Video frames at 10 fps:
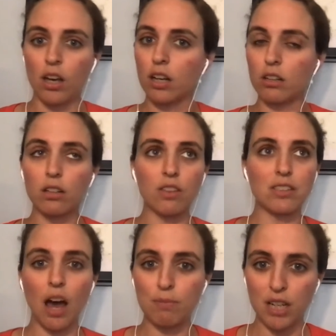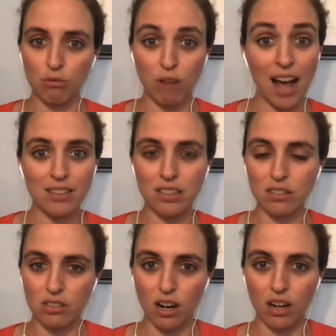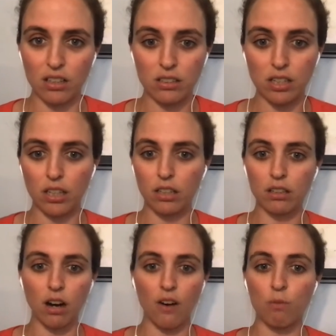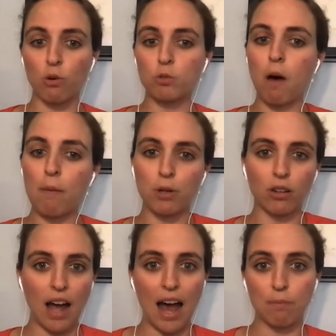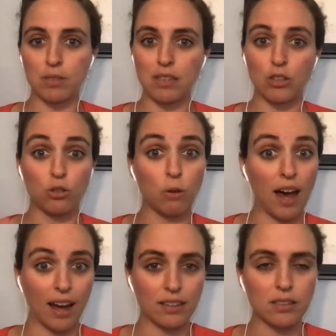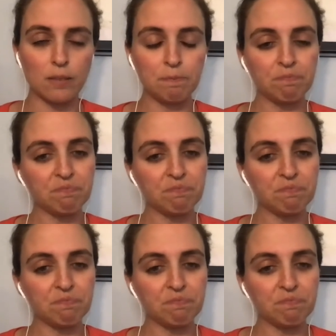Here are the top 10 rising stars. Here are the most popular apps that do X.